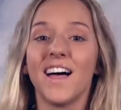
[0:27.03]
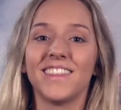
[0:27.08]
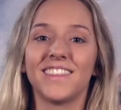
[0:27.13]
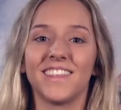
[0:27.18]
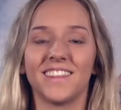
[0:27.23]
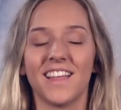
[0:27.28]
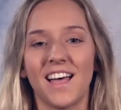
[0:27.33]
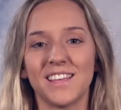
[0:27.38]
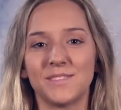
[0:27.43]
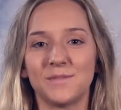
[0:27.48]
The
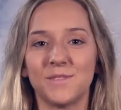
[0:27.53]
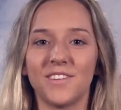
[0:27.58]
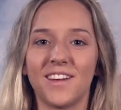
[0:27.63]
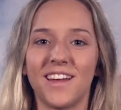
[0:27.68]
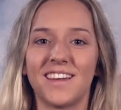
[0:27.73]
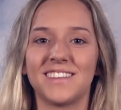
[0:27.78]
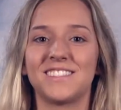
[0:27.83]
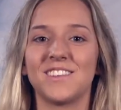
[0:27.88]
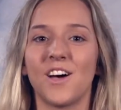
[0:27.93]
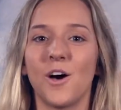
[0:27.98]
last movie
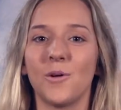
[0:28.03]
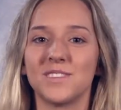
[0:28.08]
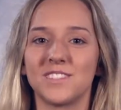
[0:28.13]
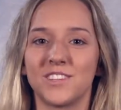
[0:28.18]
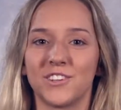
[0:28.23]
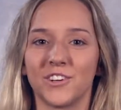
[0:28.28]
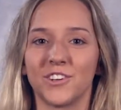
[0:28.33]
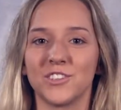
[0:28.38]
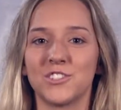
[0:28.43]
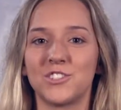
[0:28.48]
I saw was
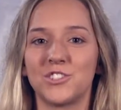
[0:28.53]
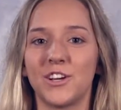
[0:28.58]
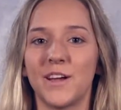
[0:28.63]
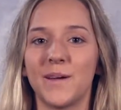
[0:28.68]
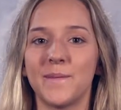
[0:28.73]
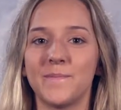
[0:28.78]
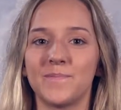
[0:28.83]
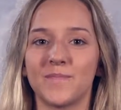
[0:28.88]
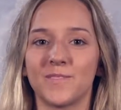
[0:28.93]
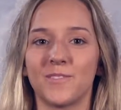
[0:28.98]
Girls Trip.
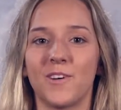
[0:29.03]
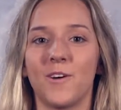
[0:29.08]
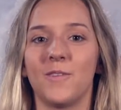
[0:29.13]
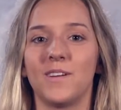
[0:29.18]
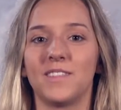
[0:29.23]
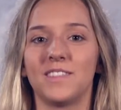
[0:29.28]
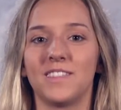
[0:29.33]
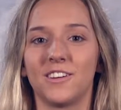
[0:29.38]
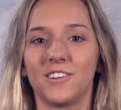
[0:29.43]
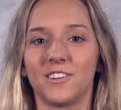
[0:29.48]
Went
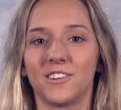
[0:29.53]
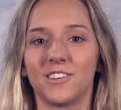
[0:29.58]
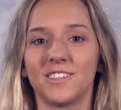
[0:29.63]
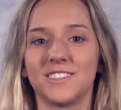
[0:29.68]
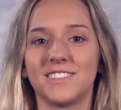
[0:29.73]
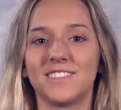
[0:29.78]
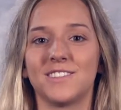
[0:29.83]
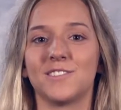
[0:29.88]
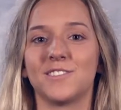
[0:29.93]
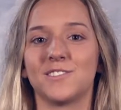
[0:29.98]
with the
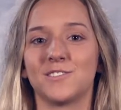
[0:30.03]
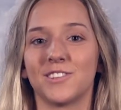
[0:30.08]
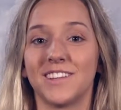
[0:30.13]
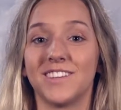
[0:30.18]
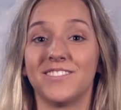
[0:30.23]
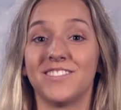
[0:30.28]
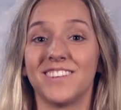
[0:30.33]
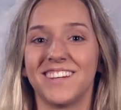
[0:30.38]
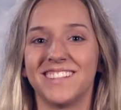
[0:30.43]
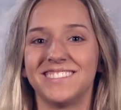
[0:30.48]
girls, it was really
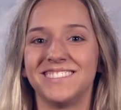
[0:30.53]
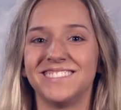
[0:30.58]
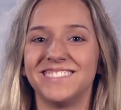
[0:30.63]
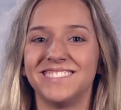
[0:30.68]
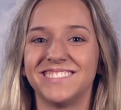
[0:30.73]
fun.